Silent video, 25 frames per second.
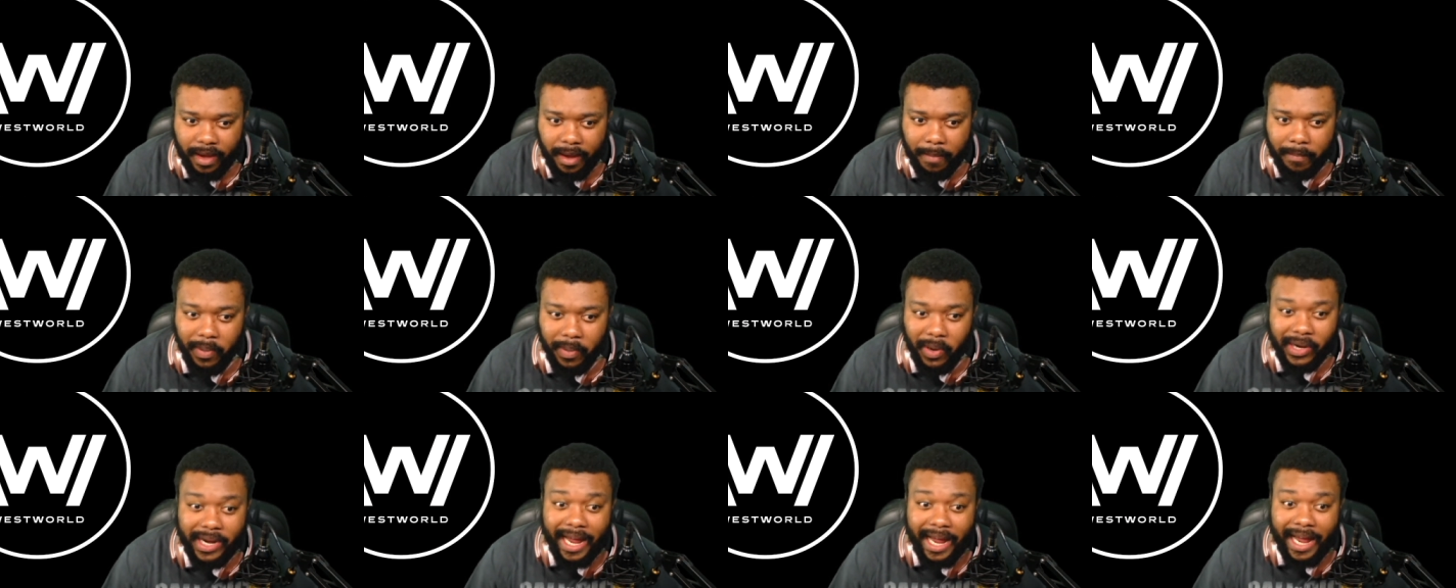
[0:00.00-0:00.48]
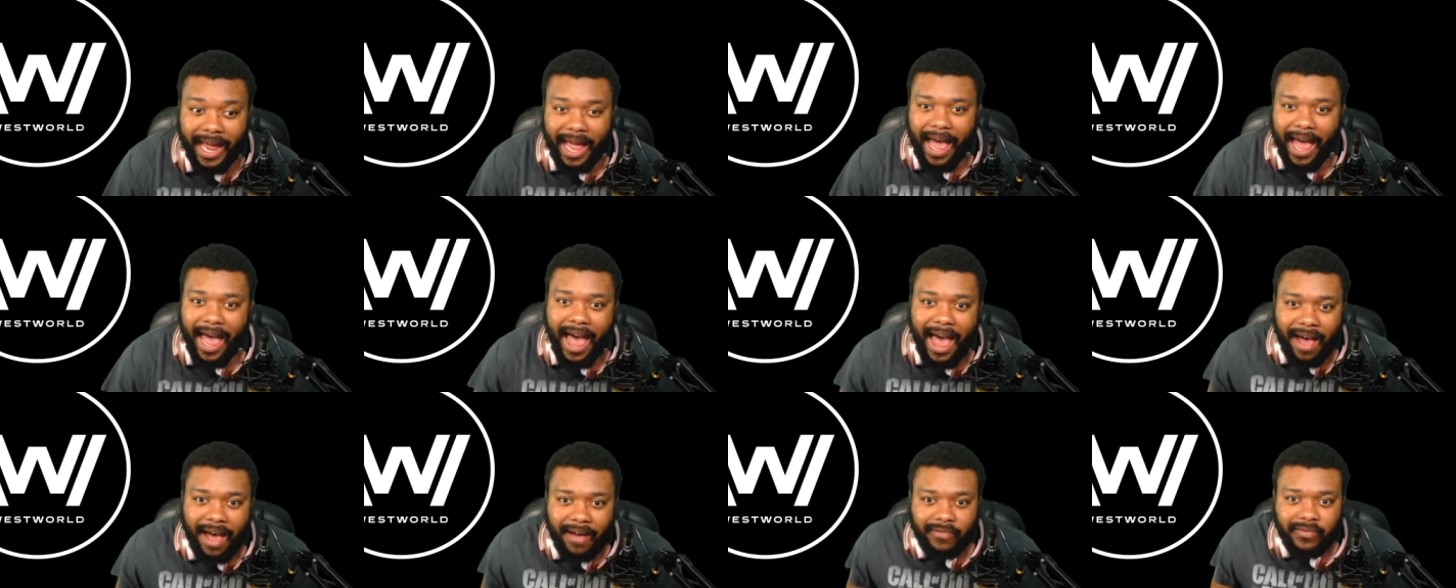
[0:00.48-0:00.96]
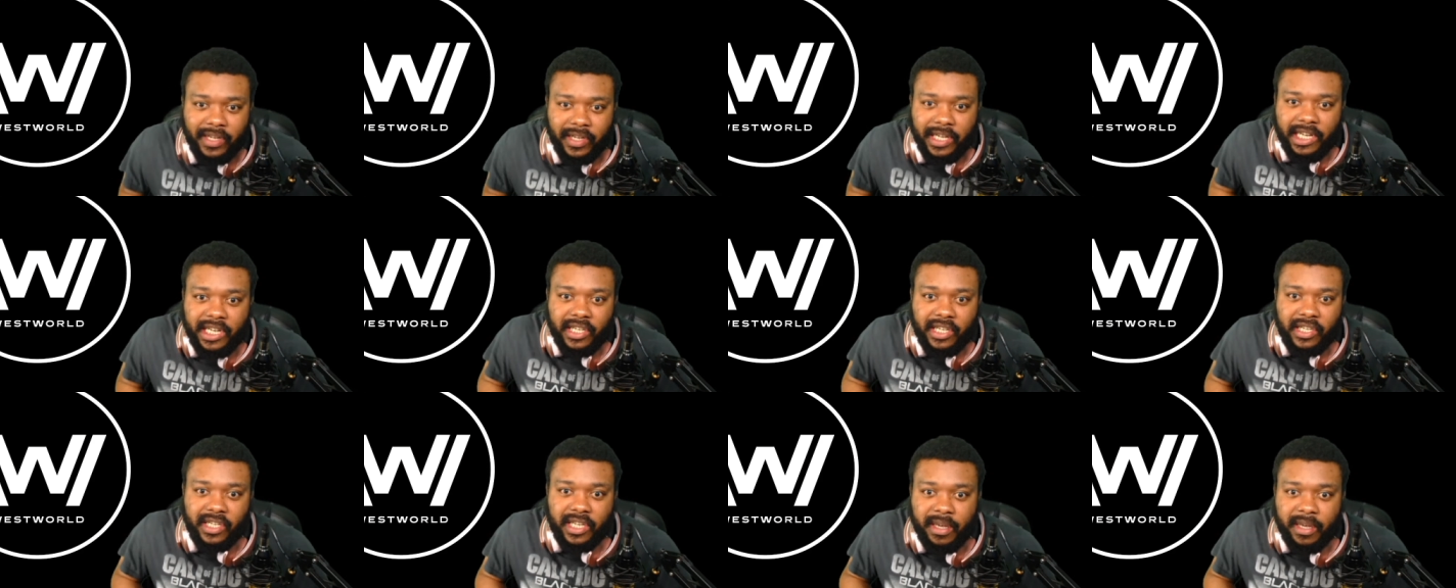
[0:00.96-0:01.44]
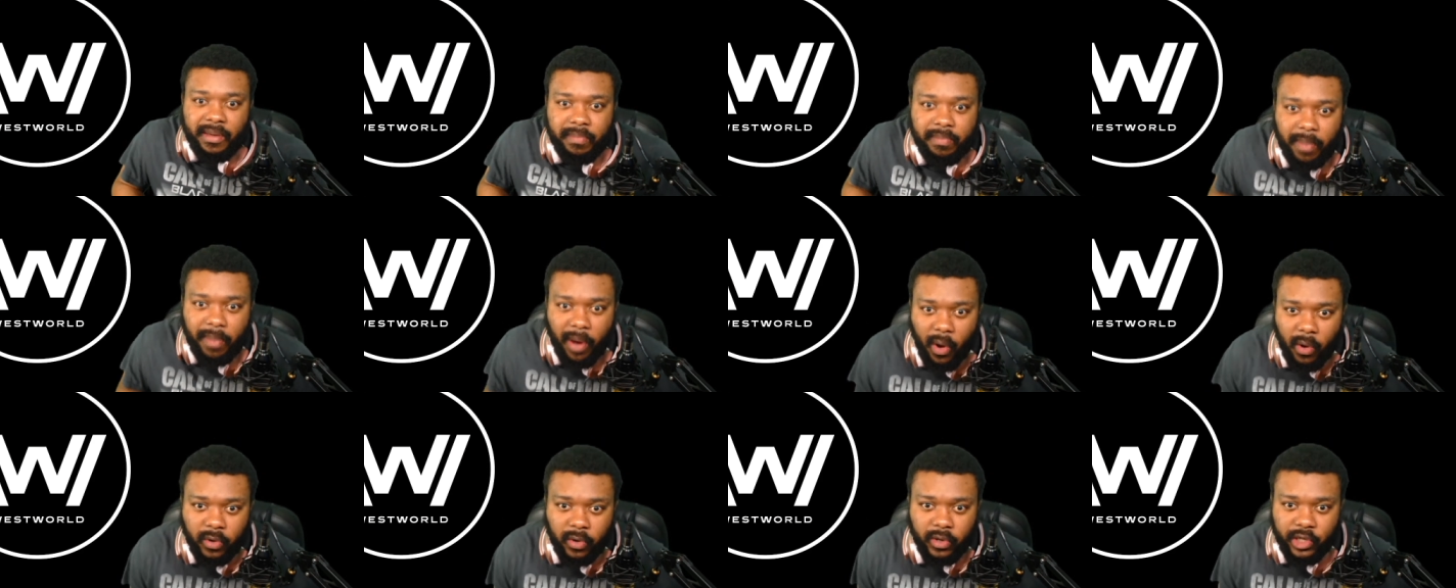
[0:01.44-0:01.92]
But they have these
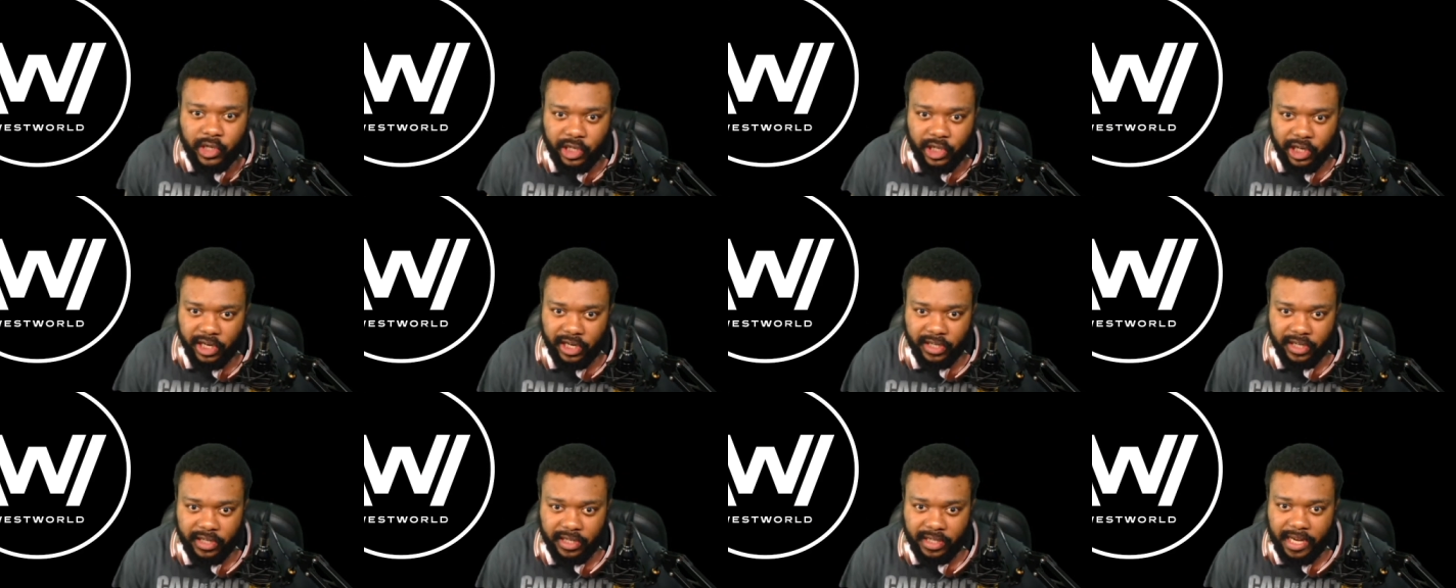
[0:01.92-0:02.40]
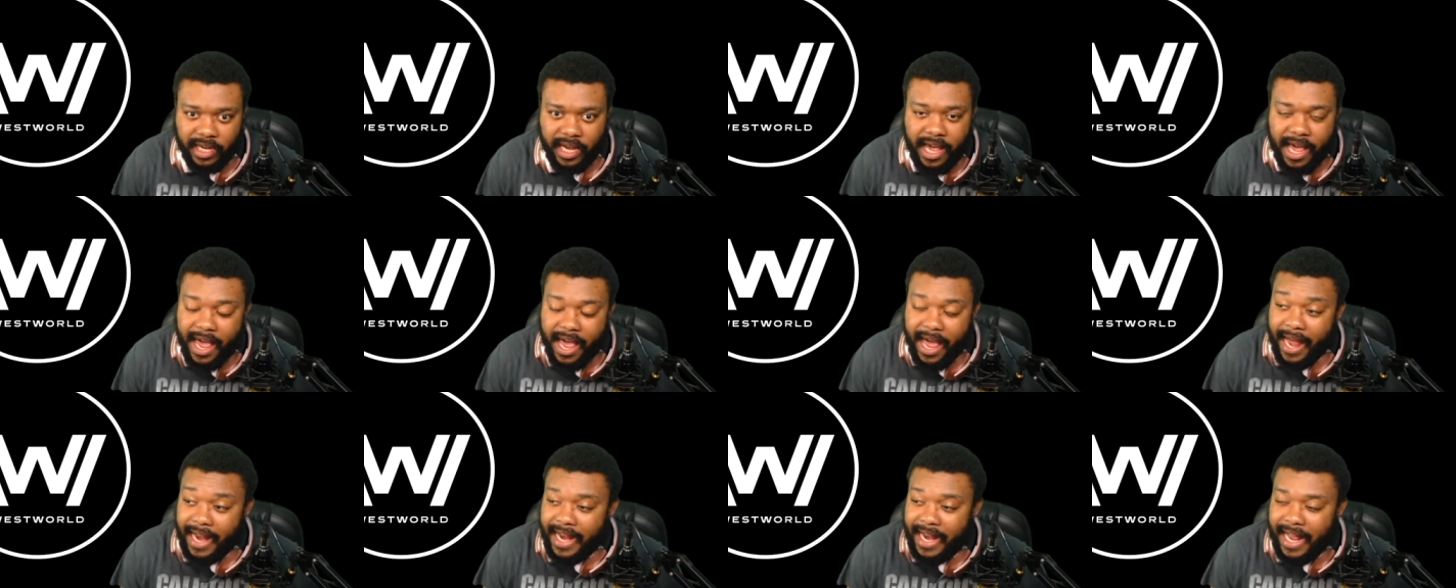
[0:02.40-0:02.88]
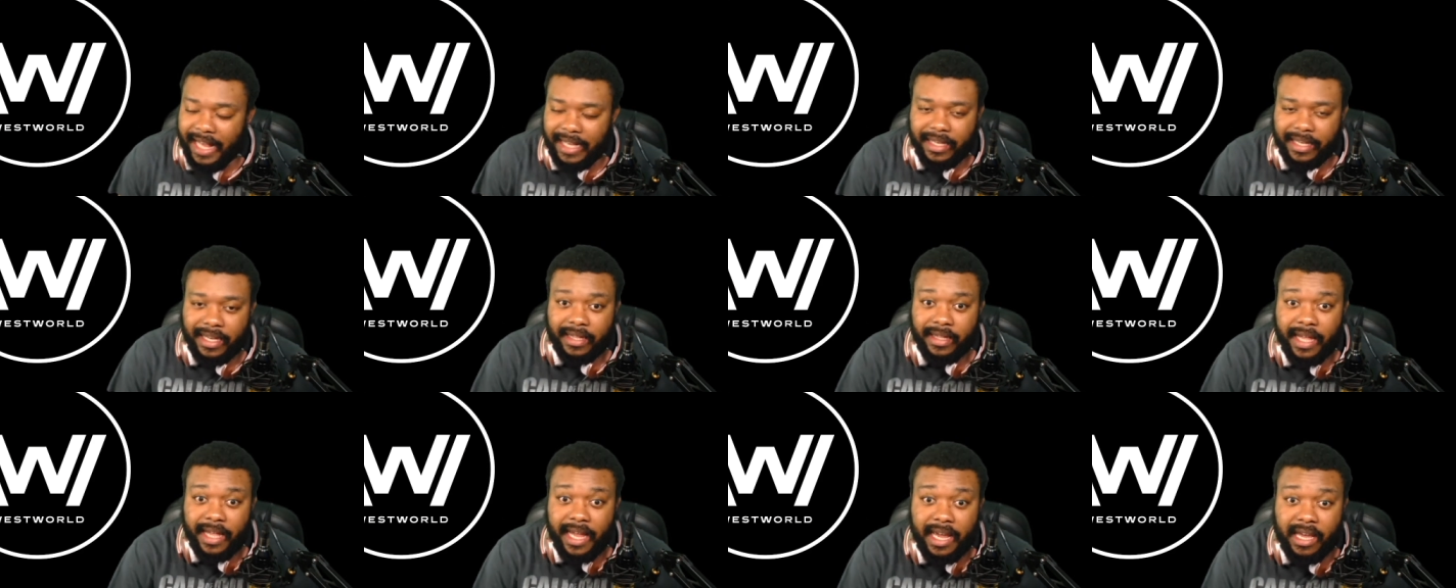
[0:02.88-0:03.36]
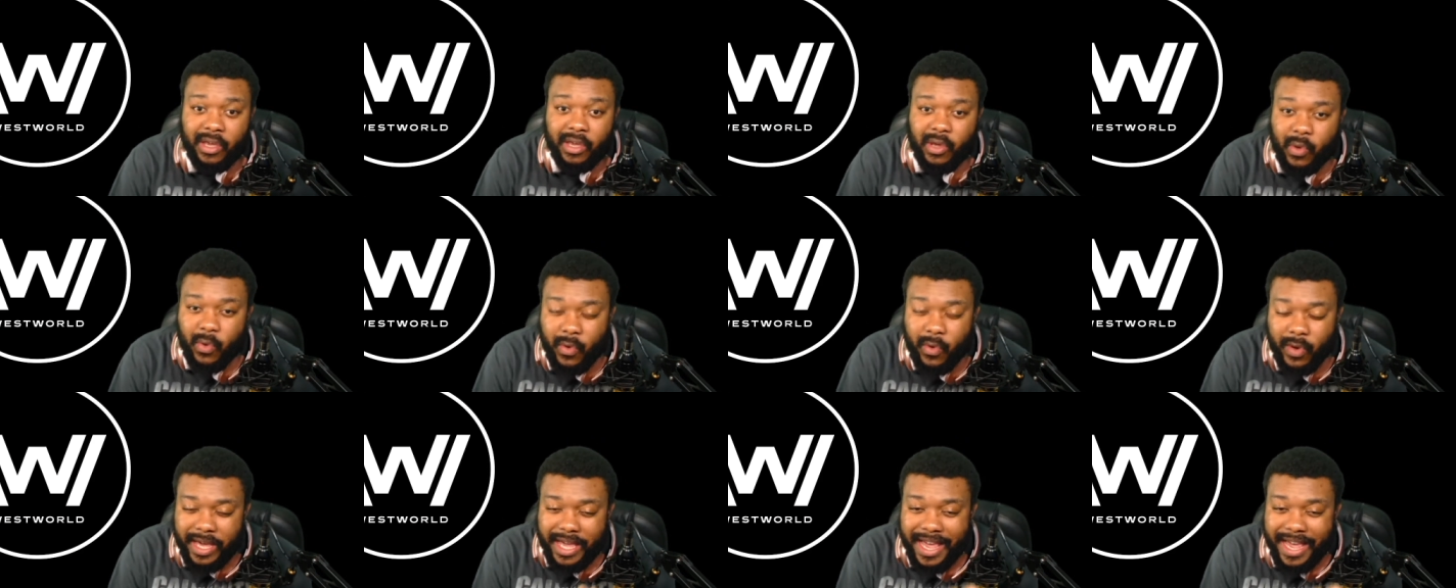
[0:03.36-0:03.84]
emotions, and that's the thing.
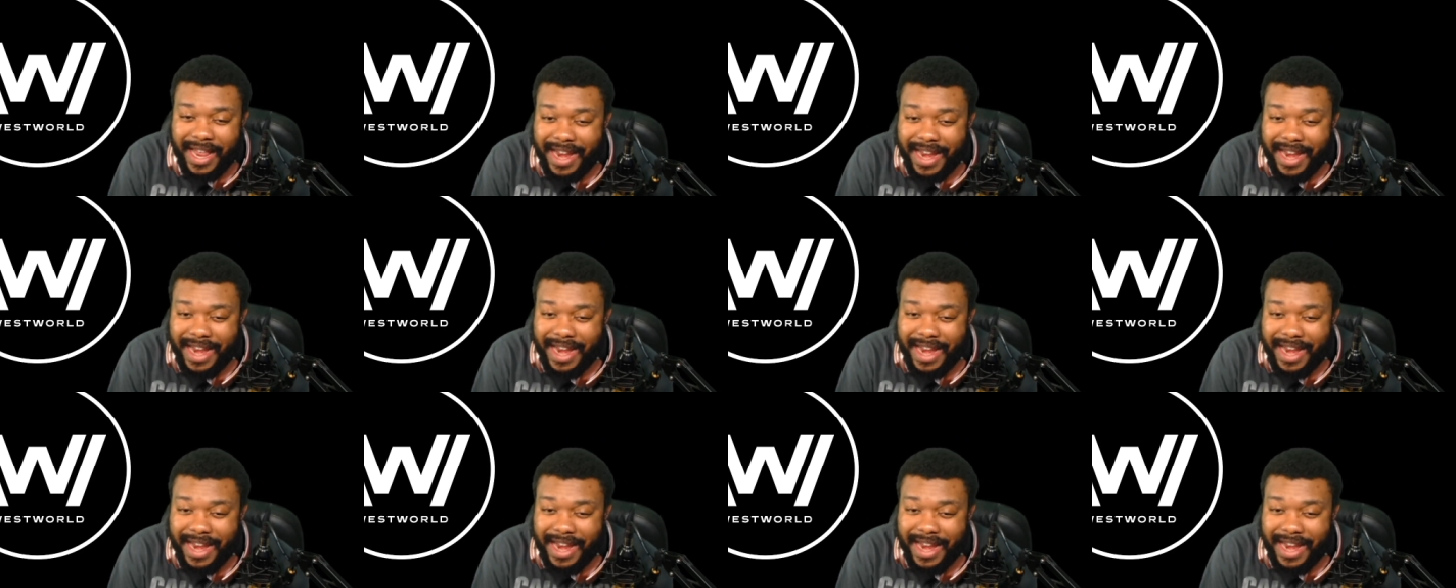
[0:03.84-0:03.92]
You